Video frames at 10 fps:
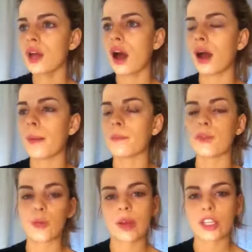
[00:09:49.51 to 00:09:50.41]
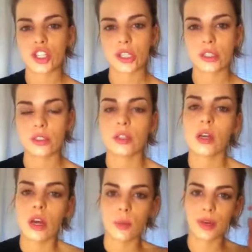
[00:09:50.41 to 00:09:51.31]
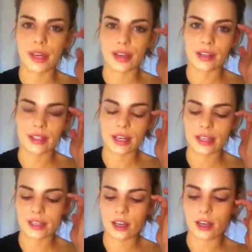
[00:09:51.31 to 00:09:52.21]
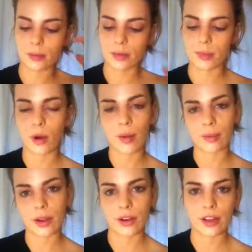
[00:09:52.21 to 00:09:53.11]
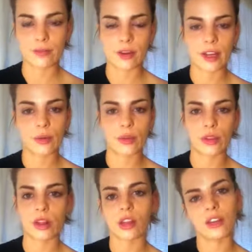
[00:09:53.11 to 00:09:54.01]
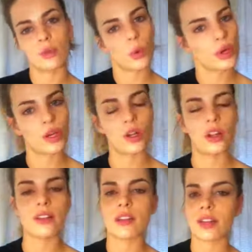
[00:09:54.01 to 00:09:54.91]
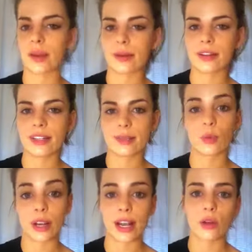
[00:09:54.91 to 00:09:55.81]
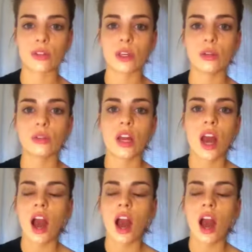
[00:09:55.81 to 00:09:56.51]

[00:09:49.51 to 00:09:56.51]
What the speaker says: for my chin because it's a problem area of mine with a lot of oil and it's a breakout zone.